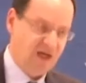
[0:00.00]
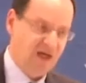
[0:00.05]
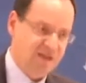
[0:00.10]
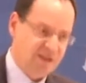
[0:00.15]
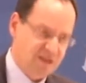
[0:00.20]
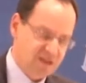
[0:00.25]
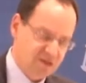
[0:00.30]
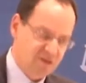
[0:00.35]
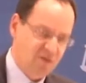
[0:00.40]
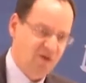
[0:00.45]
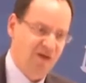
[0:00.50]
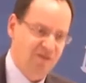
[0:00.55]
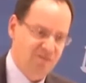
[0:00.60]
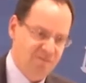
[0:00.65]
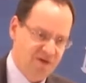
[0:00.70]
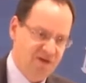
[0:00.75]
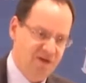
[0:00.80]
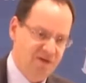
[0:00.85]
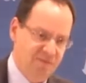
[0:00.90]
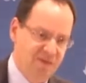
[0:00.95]
I
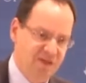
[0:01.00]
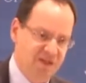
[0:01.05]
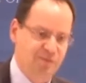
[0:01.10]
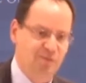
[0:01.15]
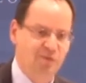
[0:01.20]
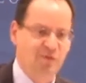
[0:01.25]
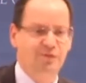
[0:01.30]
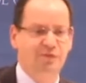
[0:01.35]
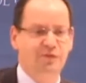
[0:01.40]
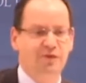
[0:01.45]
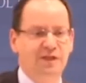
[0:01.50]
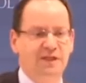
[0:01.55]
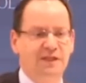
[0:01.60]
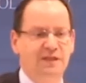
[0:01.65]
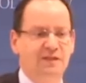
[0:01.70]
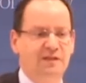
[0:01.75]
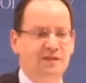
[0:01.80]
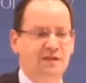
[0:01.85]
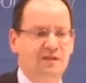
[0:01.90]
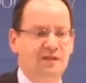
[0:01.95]
describe very much more
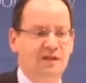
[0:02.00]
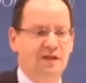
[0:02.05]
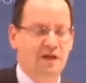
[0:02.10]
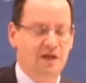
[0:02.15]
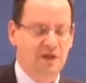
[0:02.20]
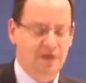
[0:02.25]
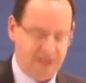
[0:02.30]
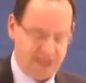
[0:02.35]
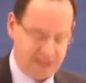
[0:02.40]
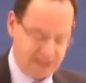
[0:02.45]
fully her